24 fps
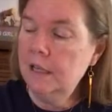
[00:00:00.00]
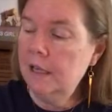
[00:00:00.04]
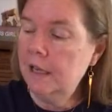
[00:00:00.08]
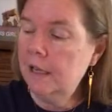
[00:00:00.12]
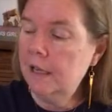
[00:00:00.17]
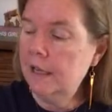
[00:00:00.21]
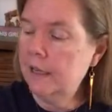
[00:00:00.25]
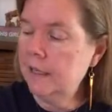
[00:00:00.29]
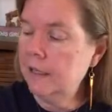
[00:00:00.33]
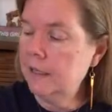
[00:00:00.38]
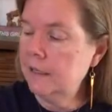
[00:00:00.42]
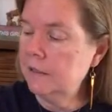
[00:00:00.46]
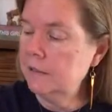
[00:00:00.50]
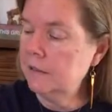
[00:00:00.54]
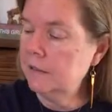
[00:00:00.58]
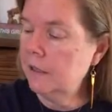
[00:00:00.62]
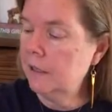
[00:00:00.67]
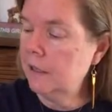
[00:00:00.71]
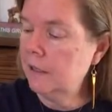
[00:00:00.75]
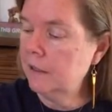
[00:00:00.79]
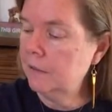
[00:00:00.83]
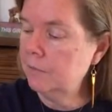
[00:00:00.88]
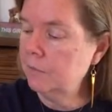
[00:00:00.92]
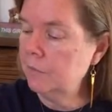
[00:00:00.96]
And
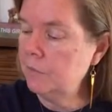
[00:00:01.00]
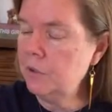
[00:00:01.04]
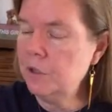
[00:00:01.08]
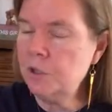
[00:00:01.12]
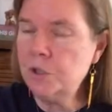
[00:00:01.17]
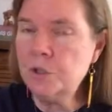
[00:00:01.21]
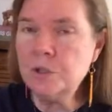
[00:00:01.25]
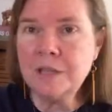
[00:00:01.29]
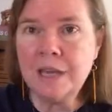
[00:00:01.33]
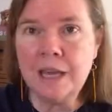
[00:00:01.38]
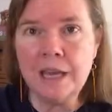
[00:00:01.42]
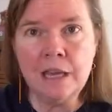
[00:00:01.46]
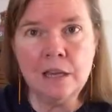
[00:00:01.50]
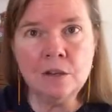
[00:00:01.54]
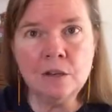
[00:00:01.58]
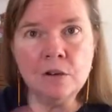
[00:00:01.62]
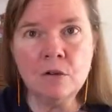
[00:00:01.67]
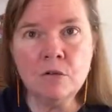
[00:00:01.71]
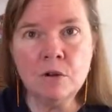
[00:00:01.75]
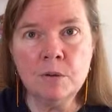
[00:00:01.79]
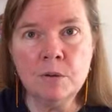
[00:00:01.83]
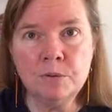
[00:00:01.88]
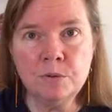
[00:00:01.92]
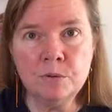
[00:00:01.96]
you can
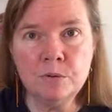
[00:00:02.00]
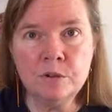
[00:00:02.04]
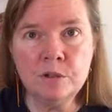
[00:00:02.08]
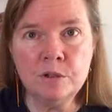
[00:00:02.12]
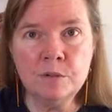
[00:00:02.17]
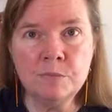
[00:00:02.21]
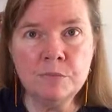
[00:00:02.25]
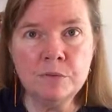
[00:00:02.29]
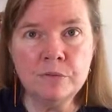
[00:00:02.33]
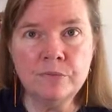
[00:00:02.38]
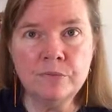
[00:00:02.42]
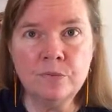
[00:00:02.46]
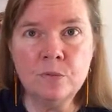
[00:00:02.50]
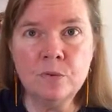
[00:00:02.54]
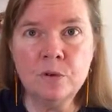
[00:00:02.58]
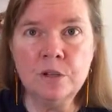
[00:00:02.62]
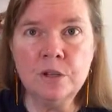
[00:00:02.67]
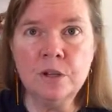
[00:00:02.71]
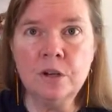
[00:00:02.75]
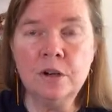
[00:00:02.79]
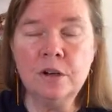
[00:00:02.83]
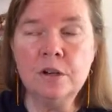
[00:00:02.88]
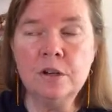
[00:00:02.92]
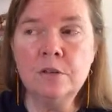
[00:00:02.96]
go up to a number 4
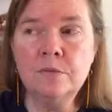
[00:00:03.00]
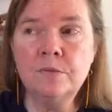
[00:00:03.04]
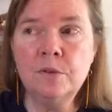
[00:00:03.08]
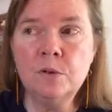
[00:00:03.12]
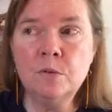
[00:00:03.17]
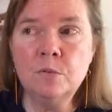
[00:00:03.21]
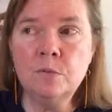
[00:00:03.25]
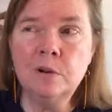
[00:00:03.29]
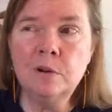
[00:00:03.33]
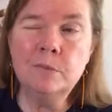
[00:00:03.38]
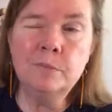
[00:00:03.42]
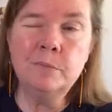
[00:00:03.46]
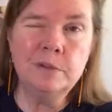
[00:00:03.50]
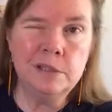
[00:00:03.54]
yarn if you want,